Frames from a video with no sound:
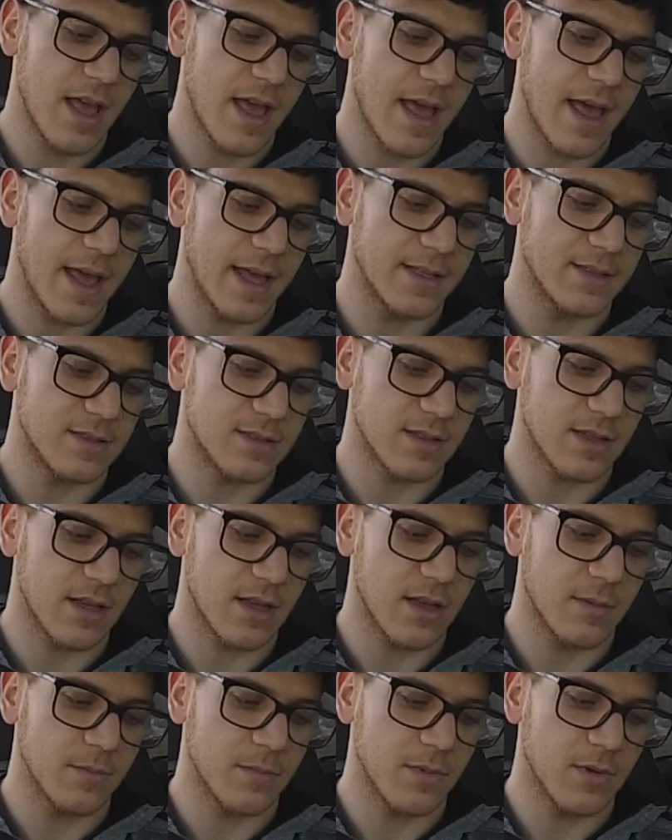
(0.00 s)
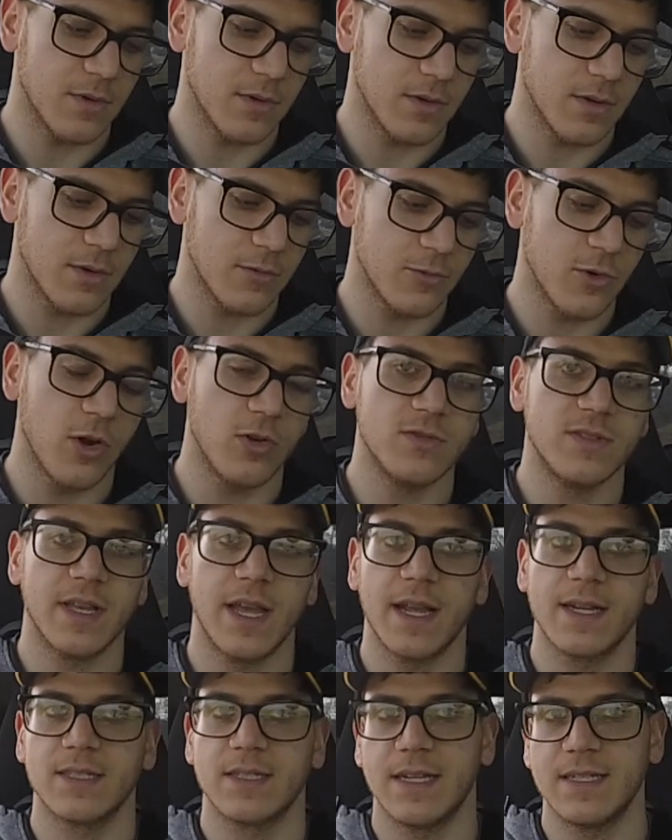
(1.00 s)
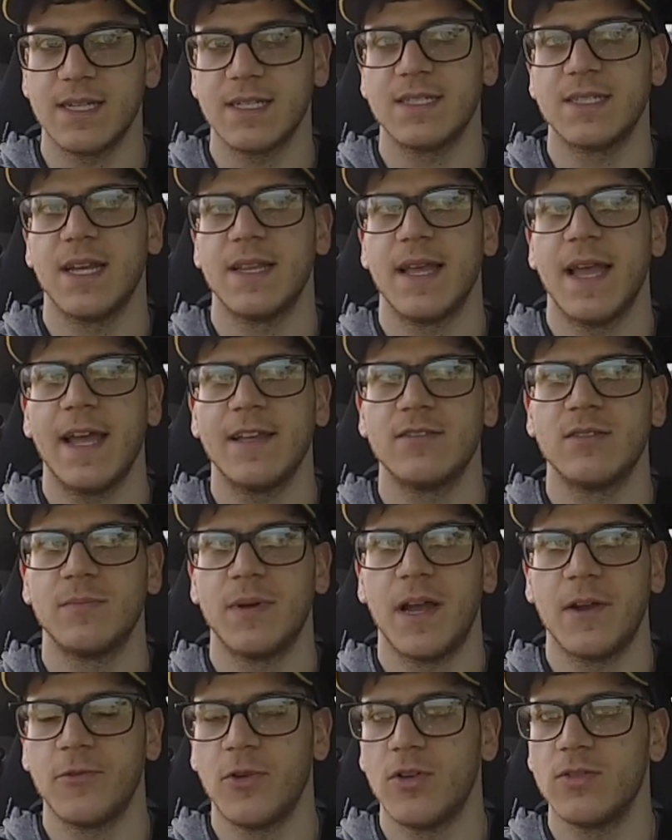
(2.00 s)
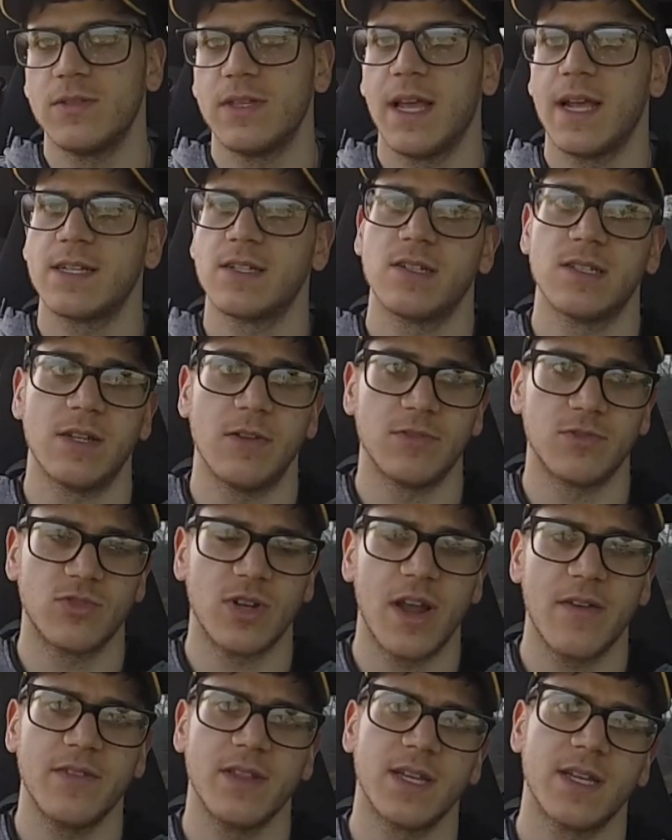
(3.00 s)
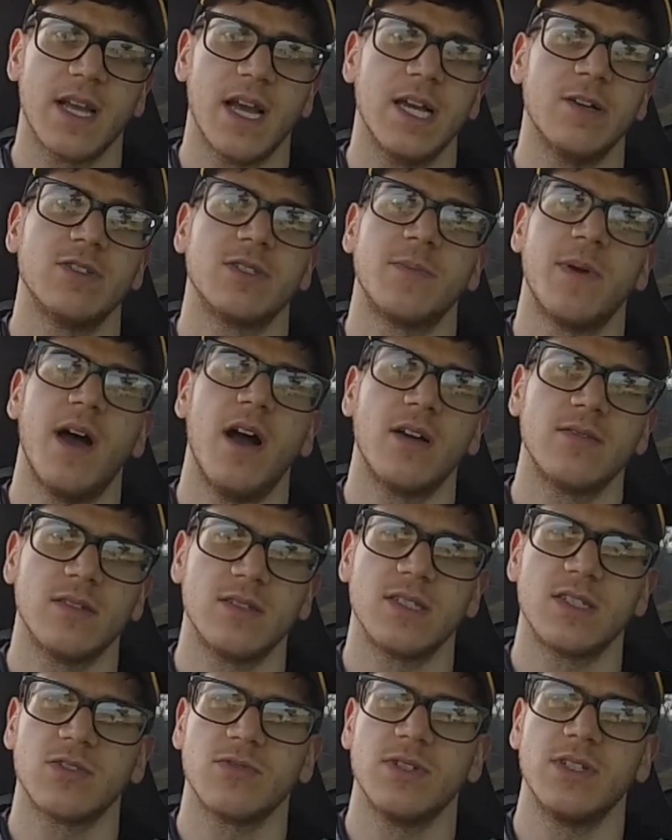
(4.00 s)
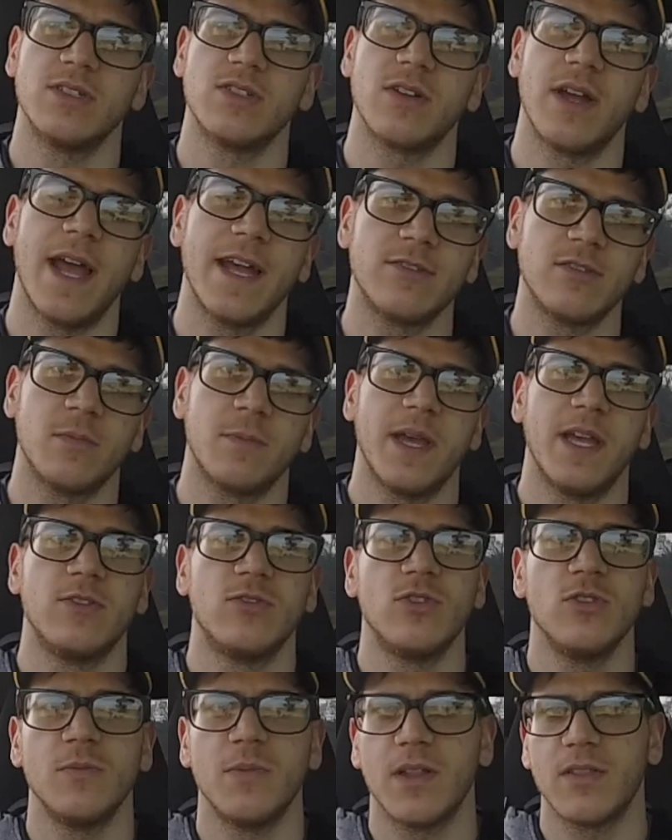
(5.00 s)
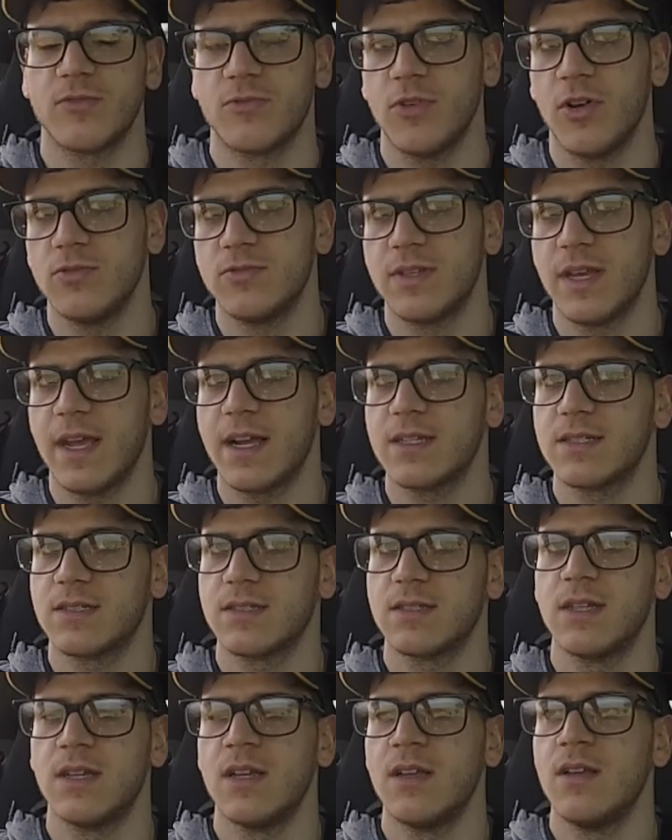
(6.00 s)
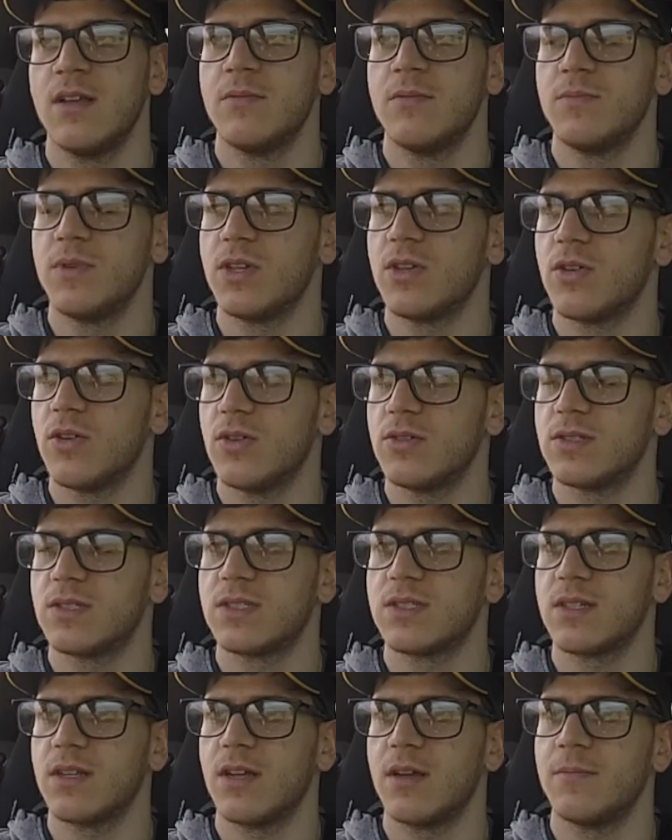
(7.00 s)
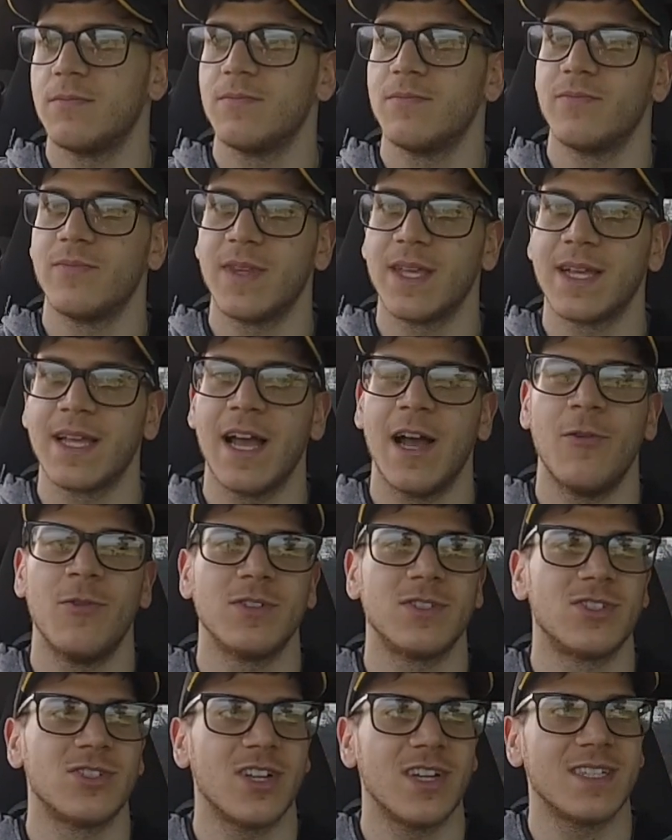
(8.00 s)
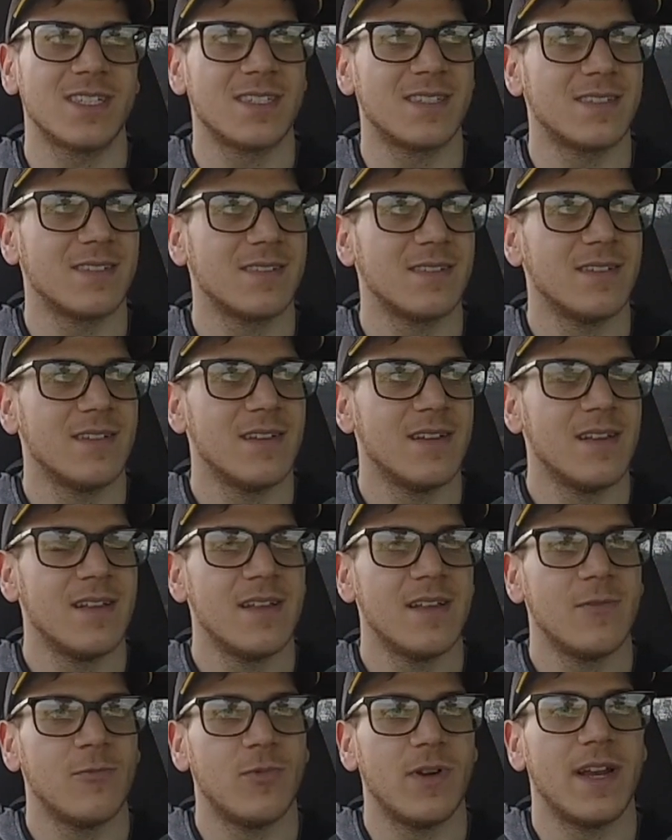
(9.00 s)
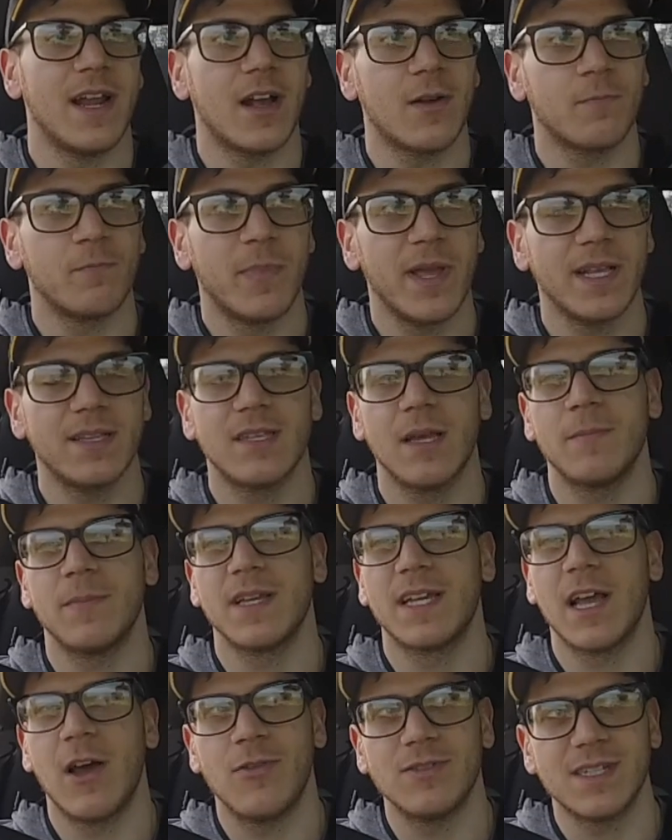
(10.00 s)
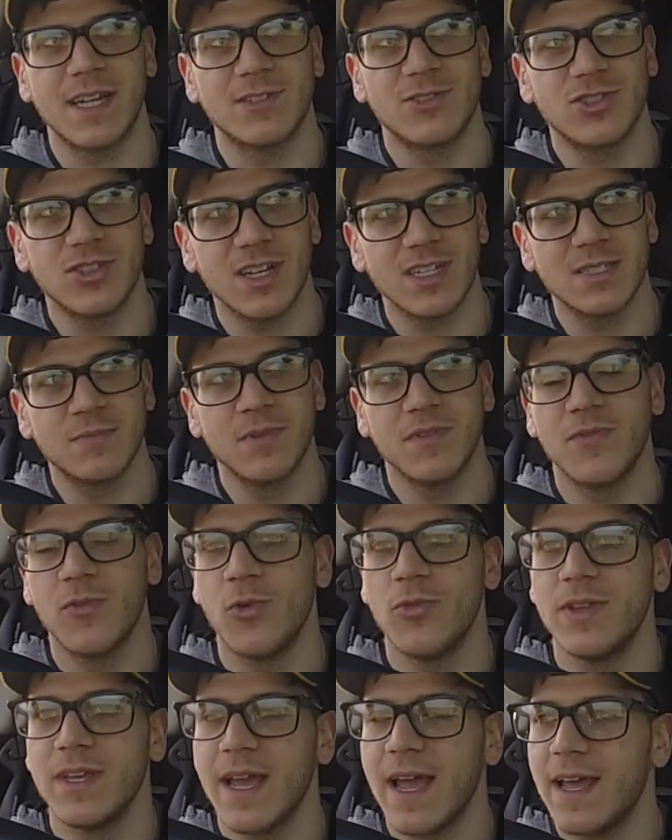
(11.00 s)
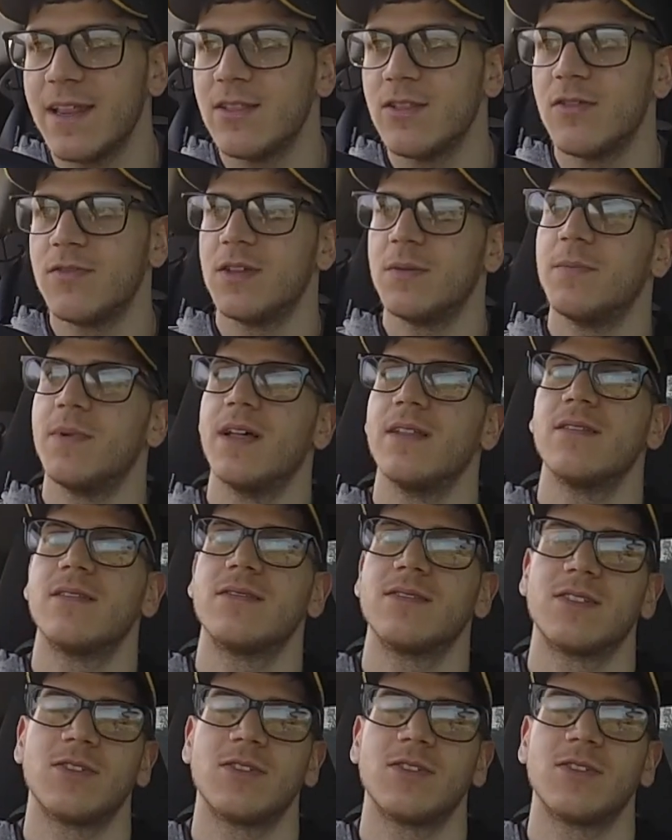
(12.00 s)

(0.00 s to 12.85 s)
And road tax, as I said, I had to buy road tax because I was driving the car, I was parked on the street, so I had to pay 2 months road tax because the car was just, when I picked up the car, it was like just before the end of the month.